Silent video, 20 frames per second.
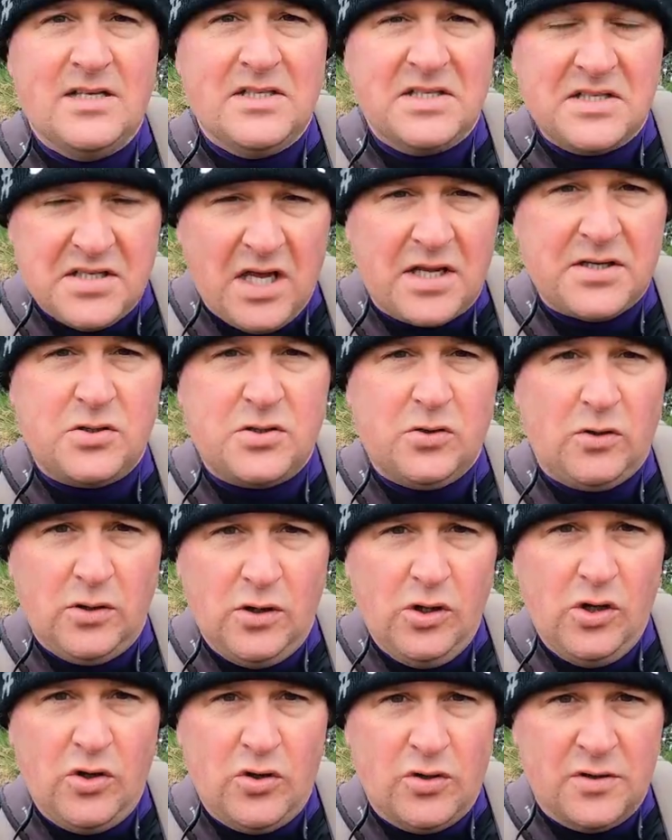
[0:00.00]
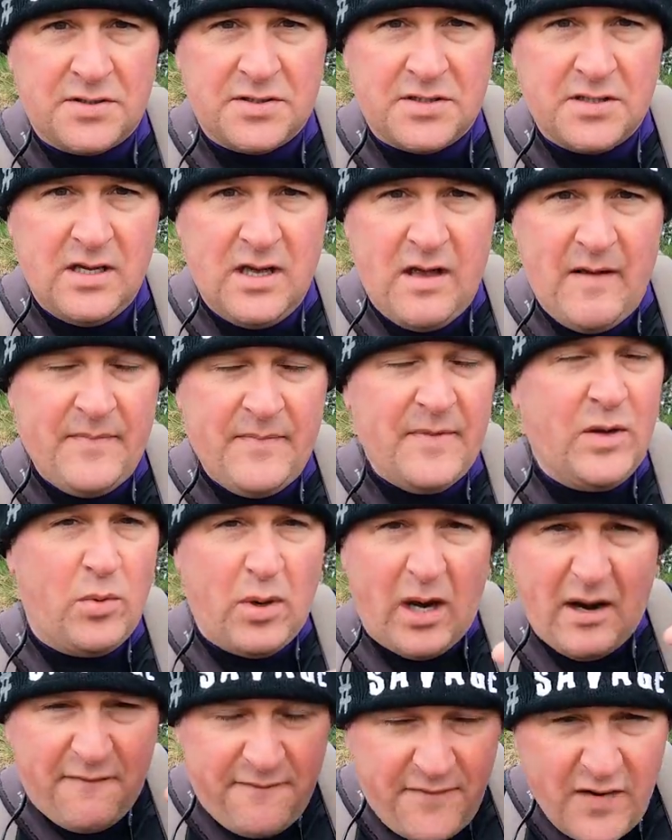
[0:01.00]
subtle lures. You
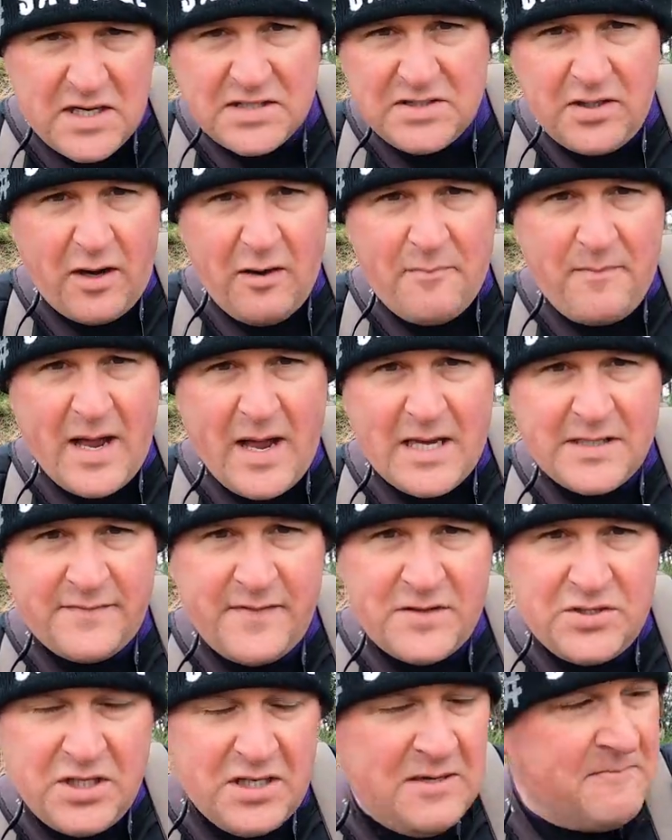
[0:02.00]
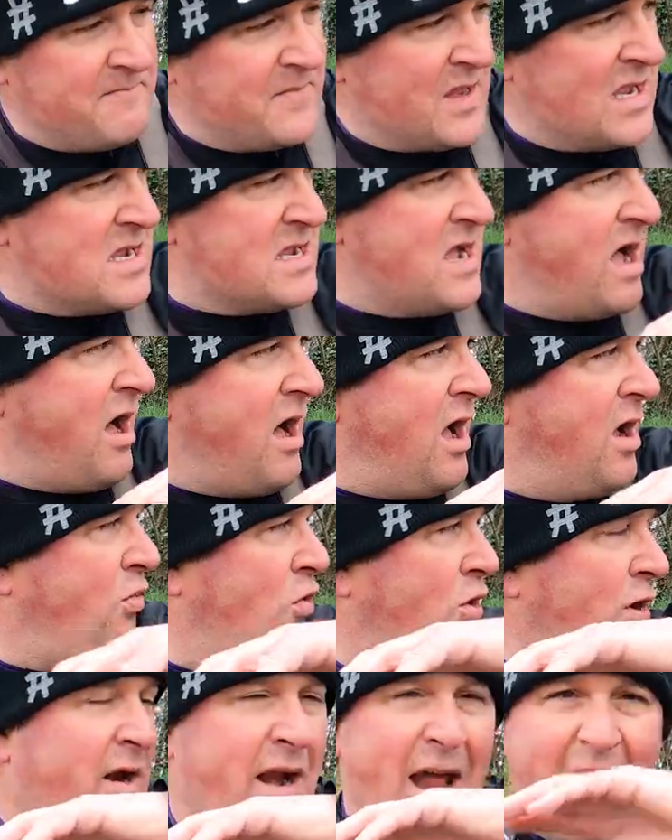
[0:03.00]
know, when I first started bass fishing, I
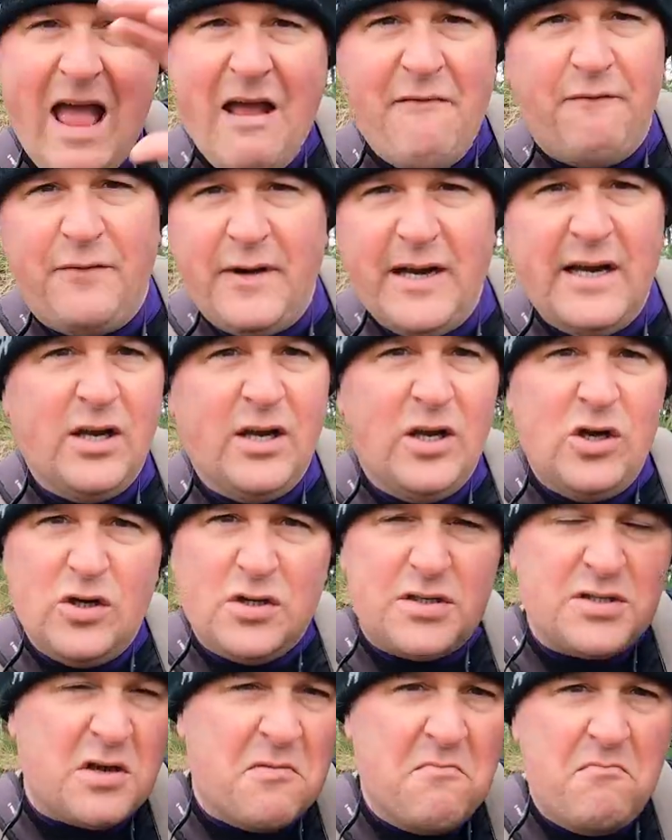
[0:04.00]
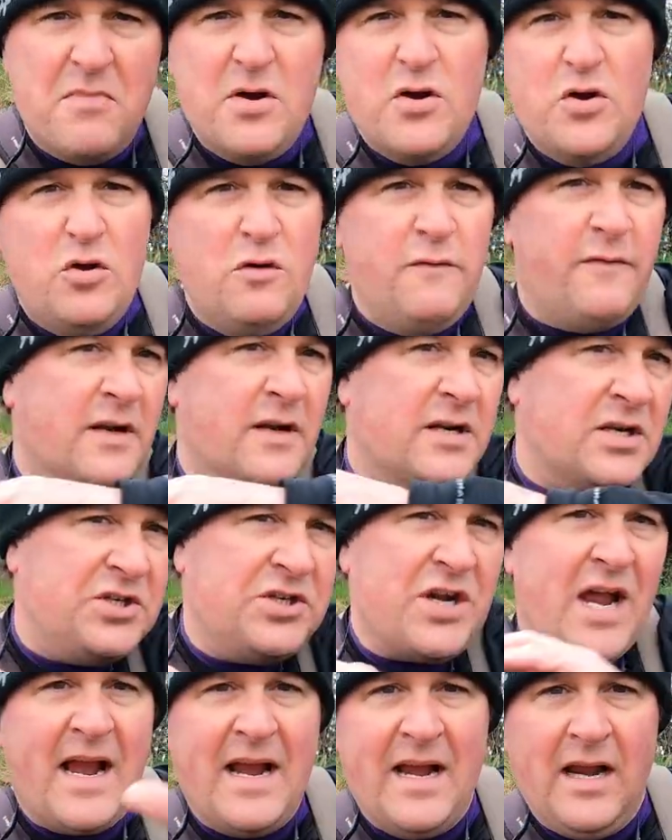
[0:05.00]
wanted every lure to move and
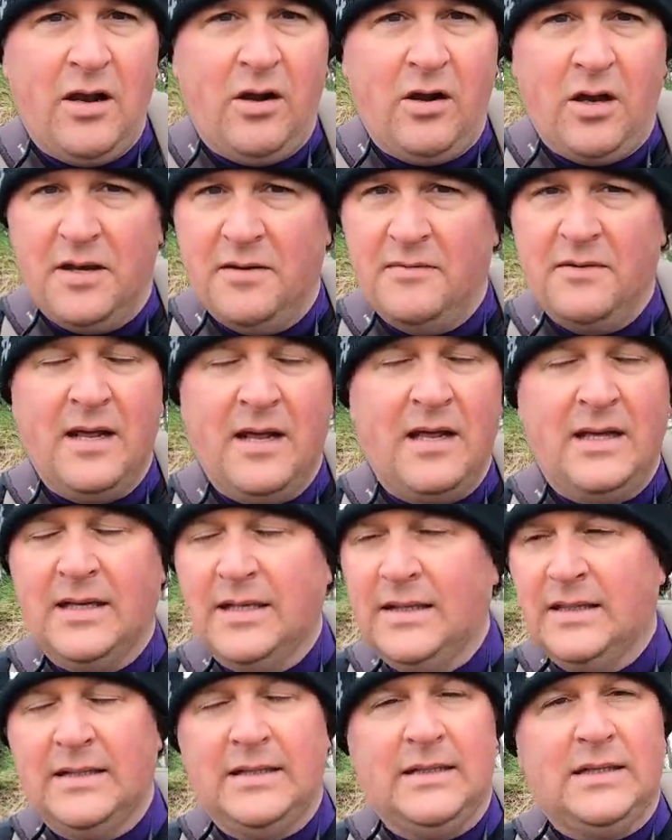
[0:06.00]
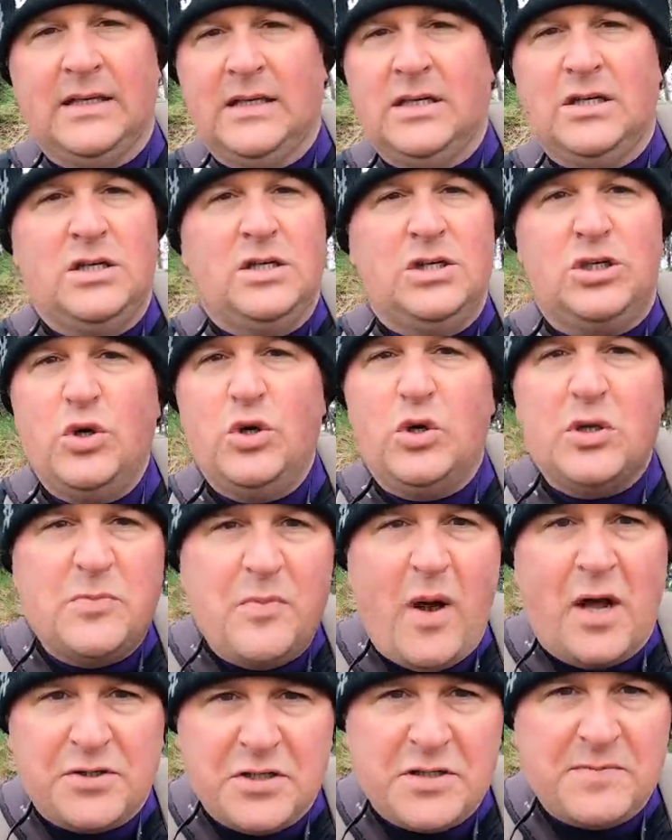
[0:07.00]
jangle and do as
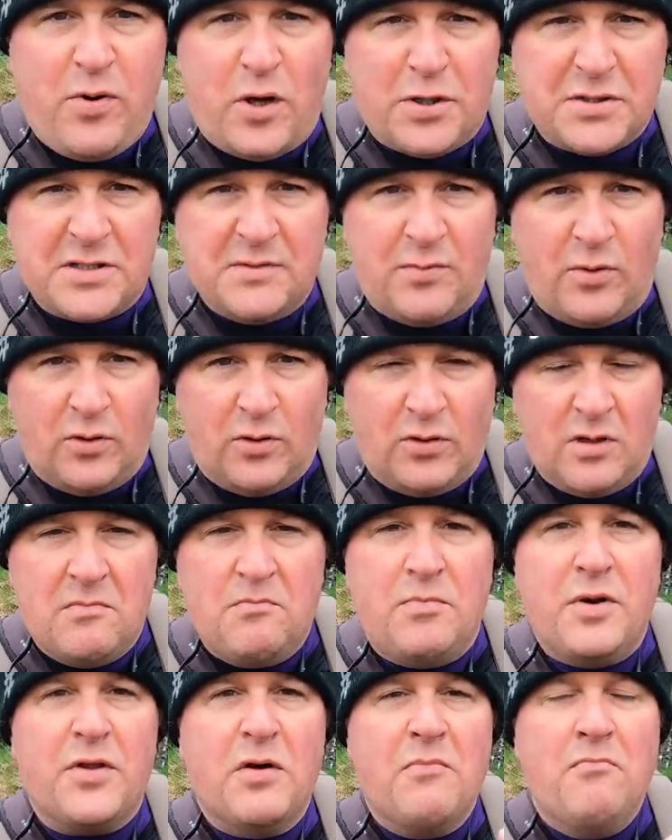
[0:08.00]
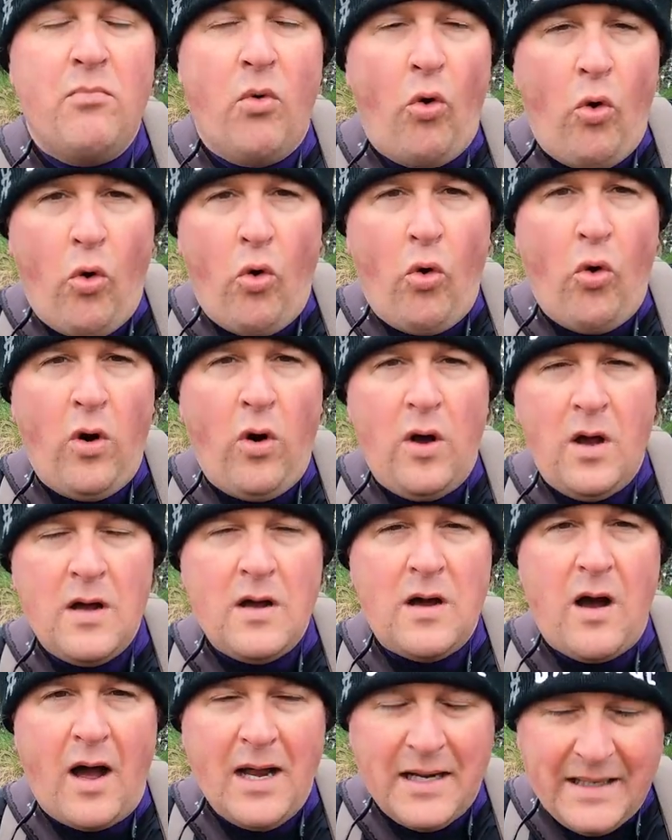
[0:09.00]
much as possible. But the more
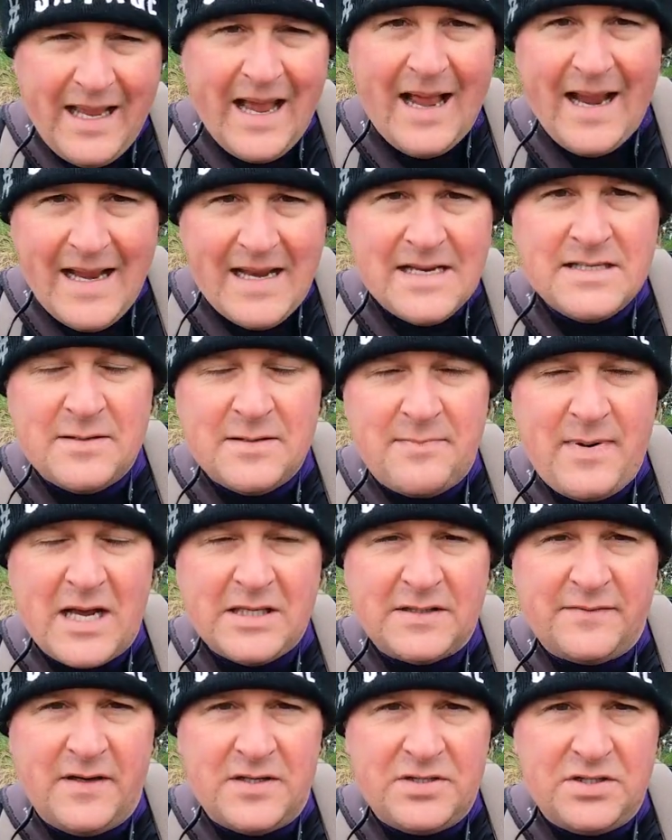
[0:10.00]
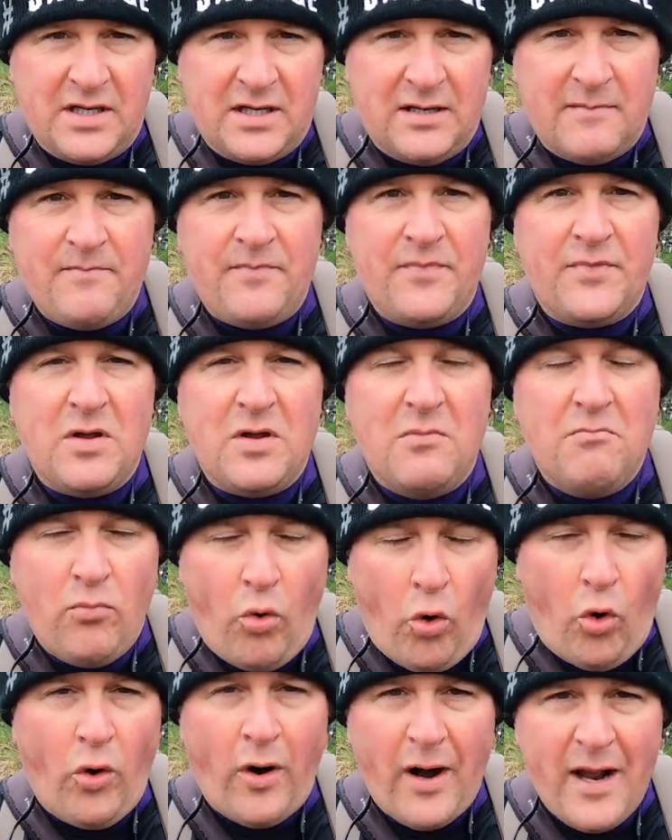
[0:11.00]
I get into bass fishing, the
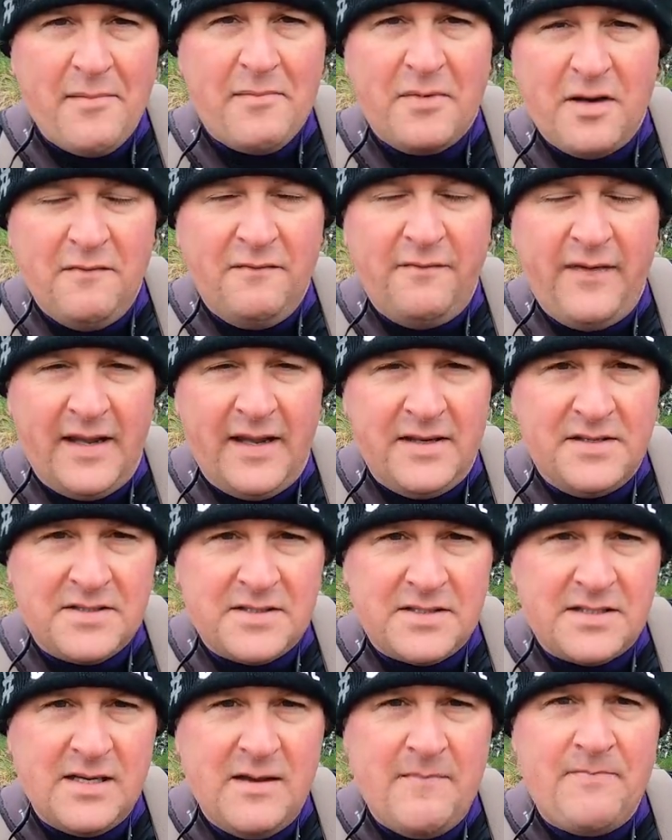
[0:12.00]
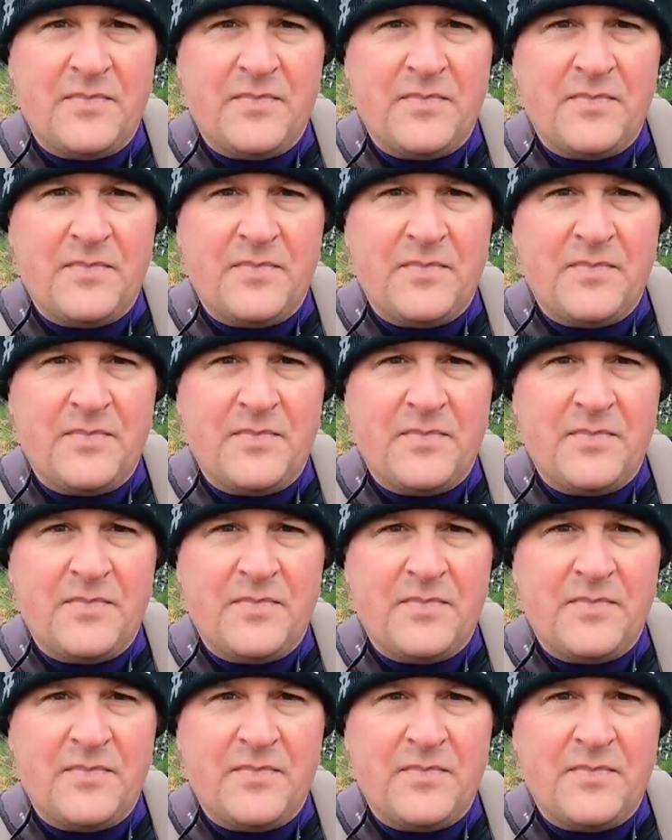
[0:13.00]
more I am convinced